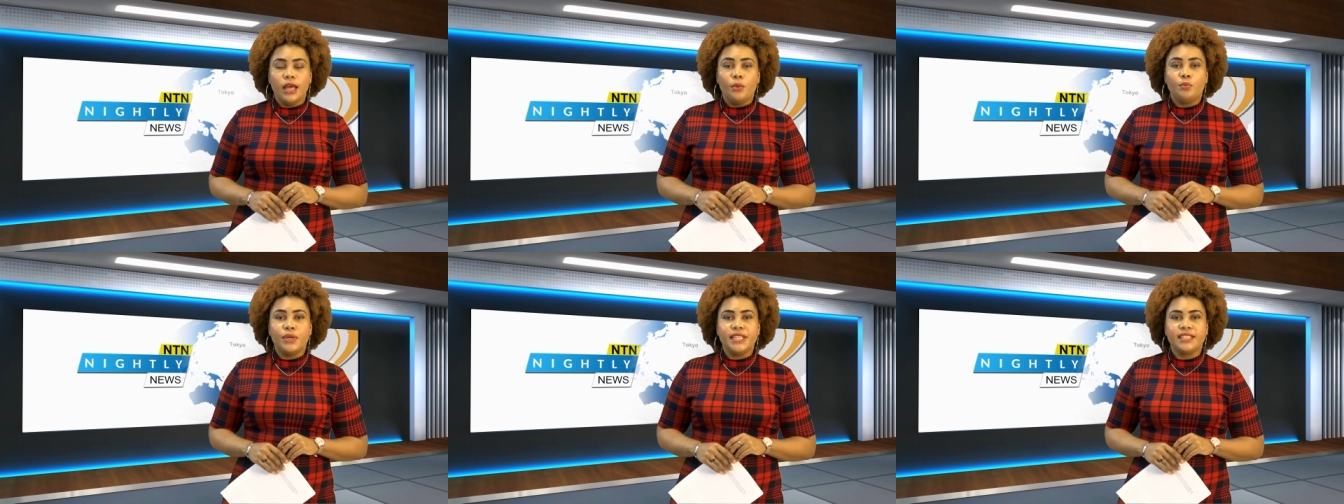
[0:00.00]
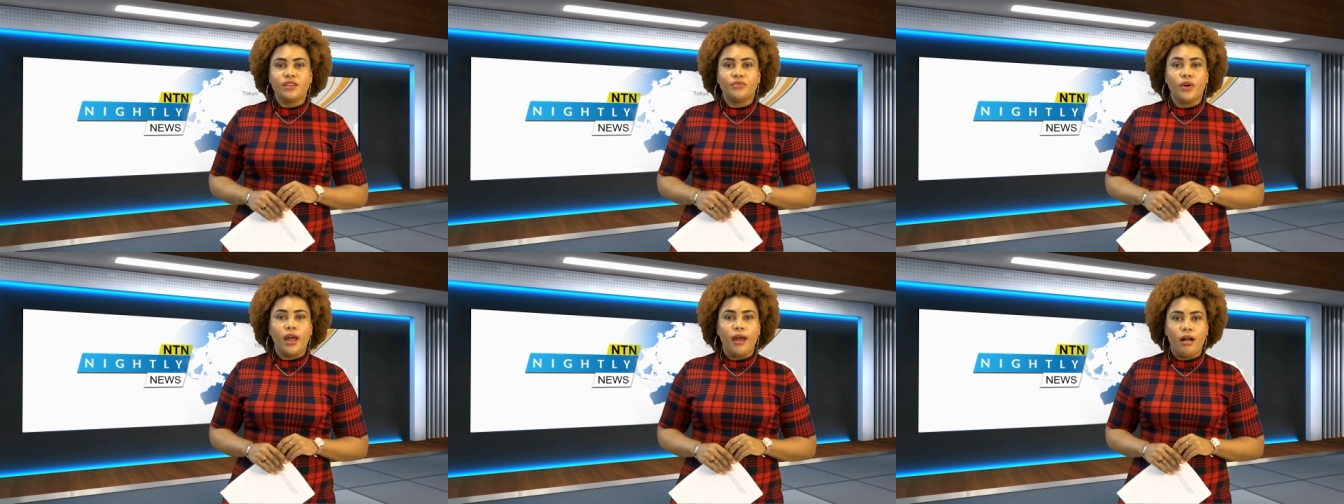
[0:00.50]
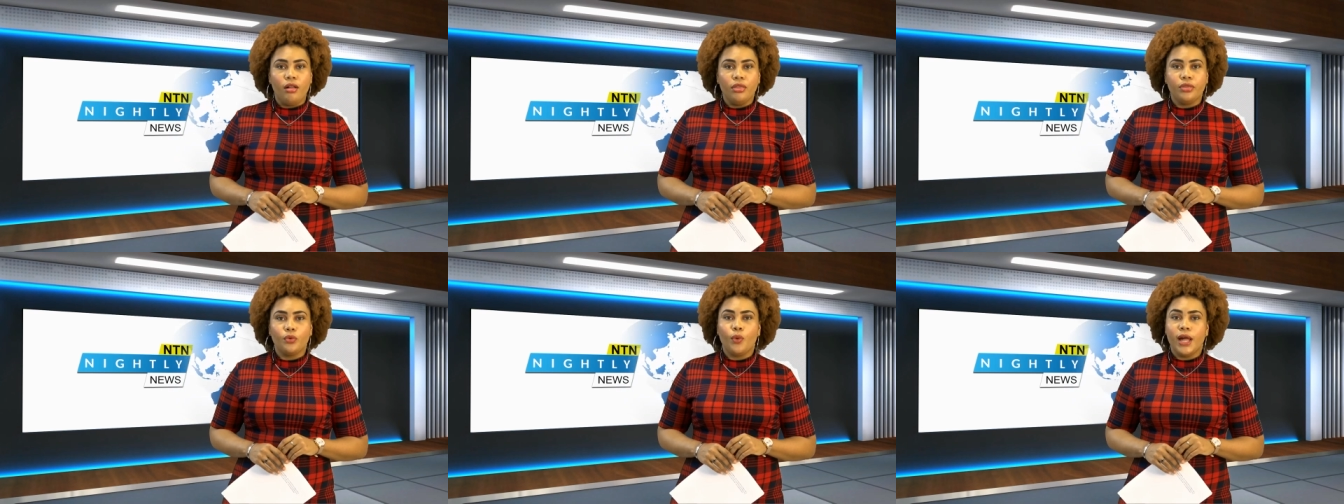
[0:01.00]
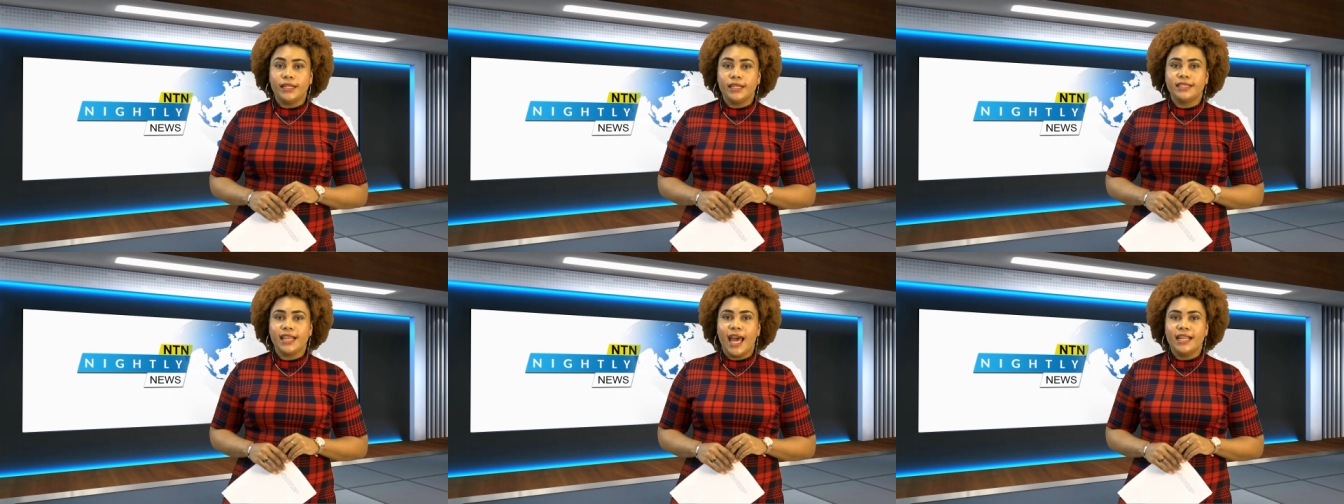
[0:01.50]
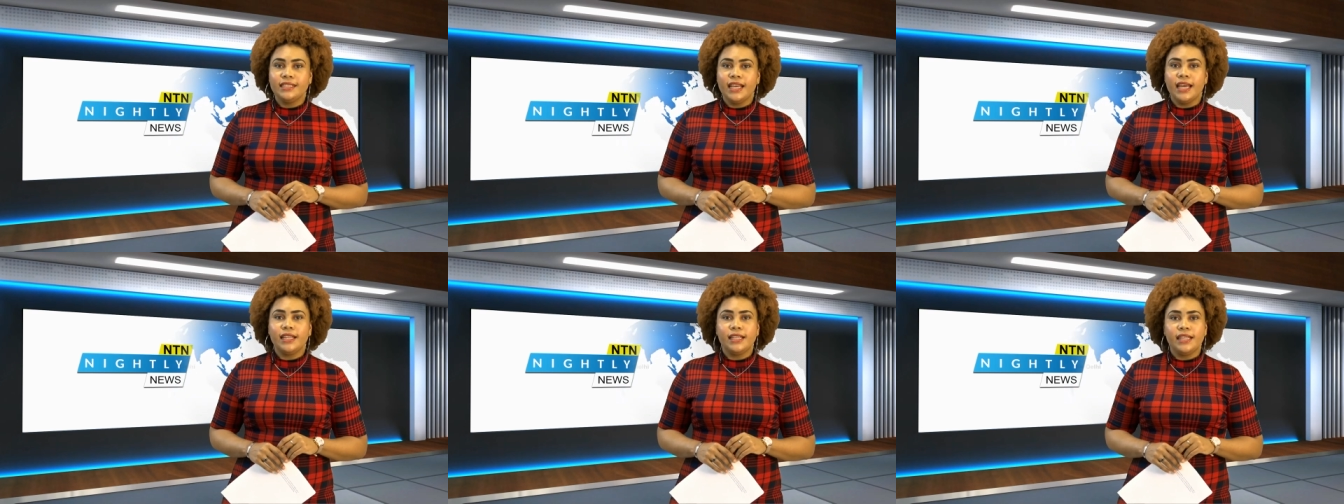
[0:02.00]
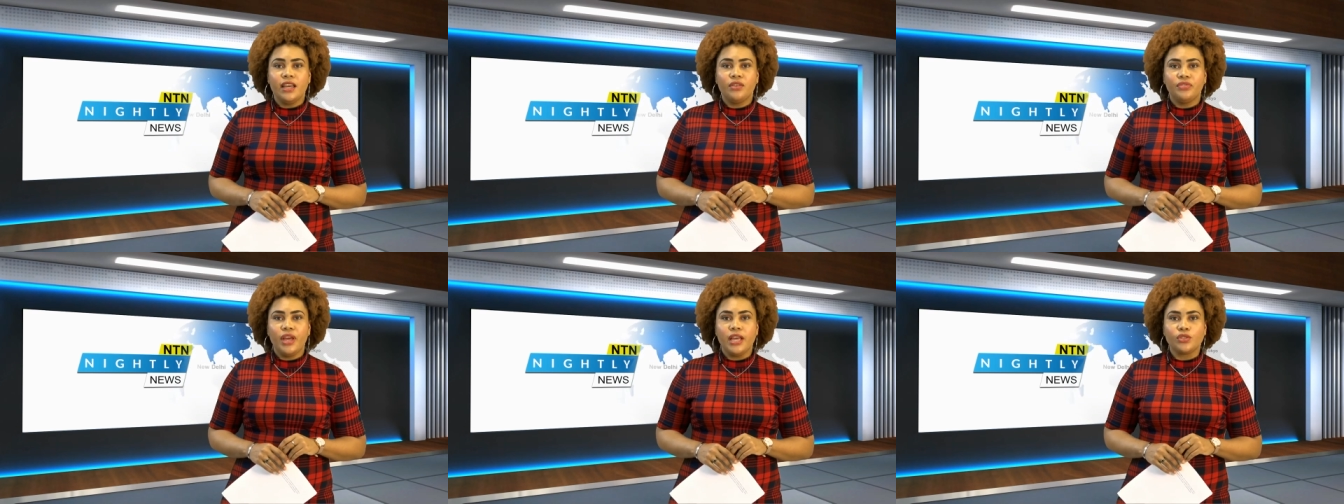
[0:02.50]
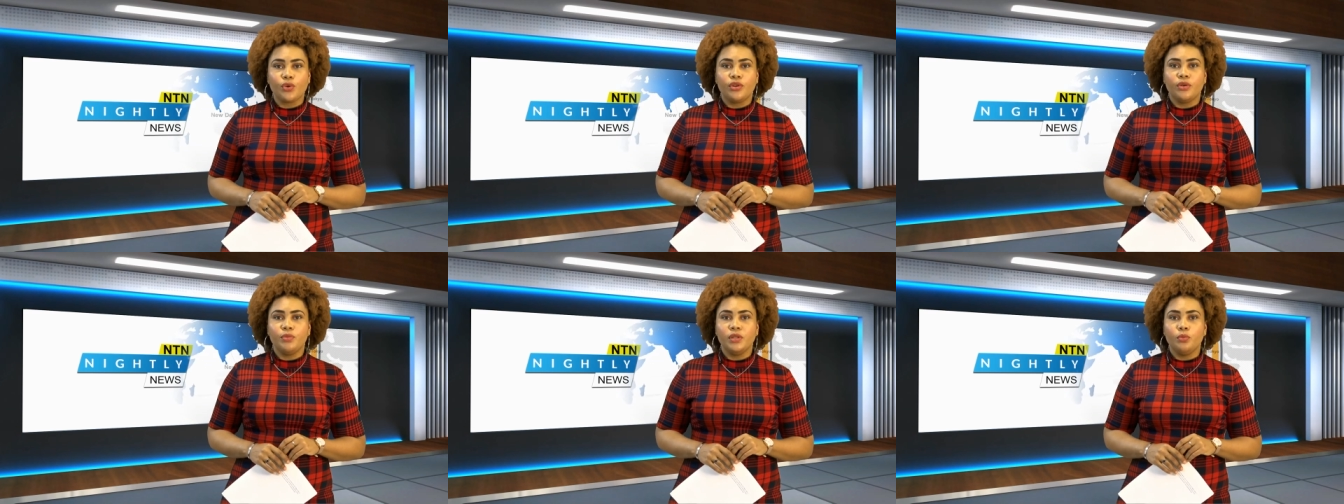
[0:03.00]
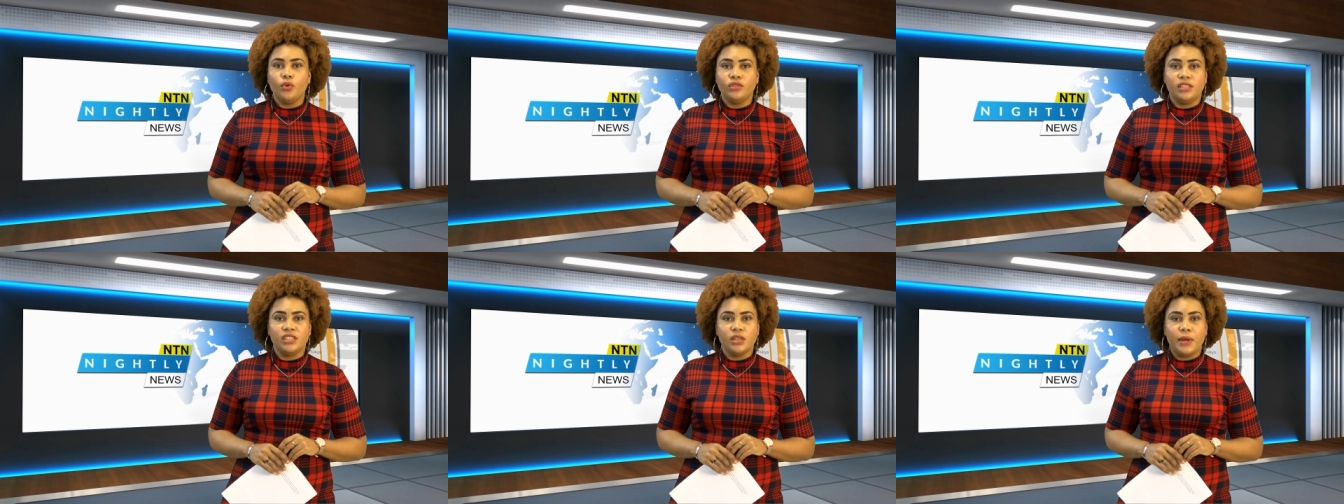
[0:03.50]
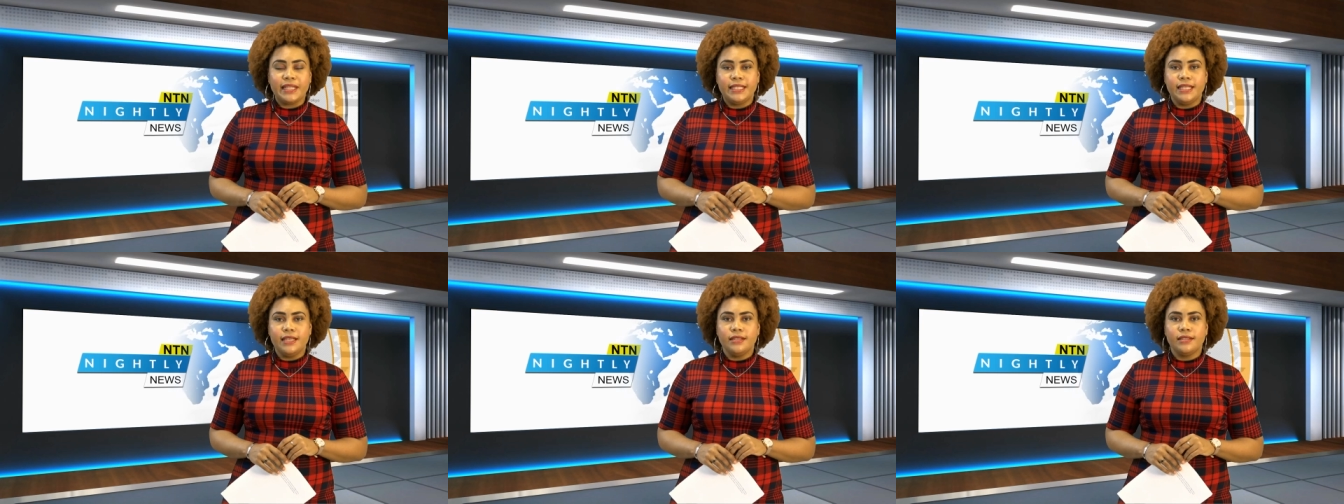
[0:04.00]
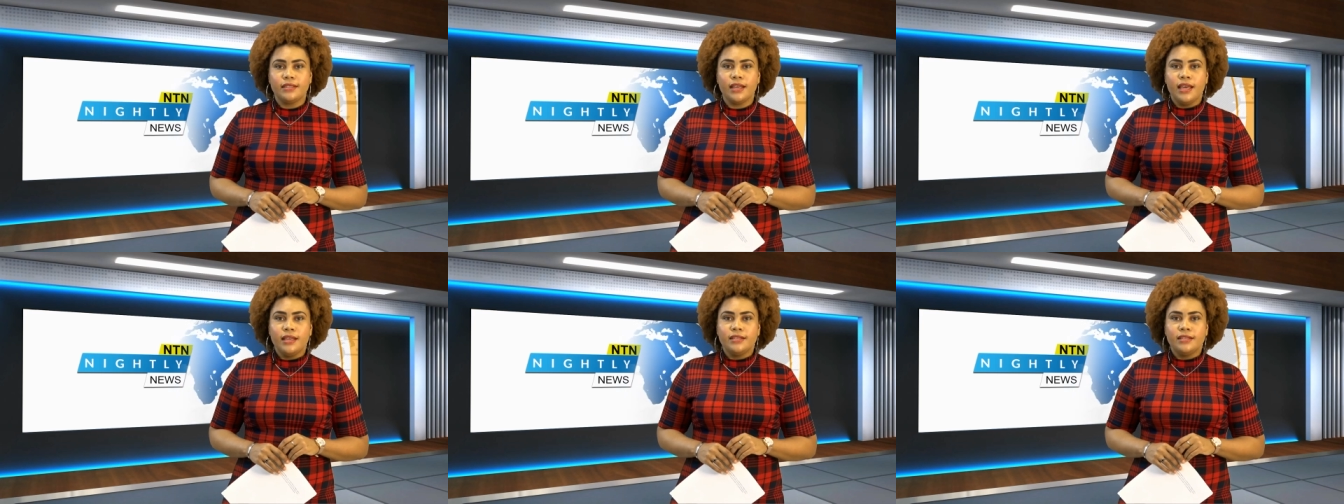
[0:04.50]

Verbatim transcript: Minister for Health, Wellness and Elderly Affairs, Honorable Moses Jn Baptiste,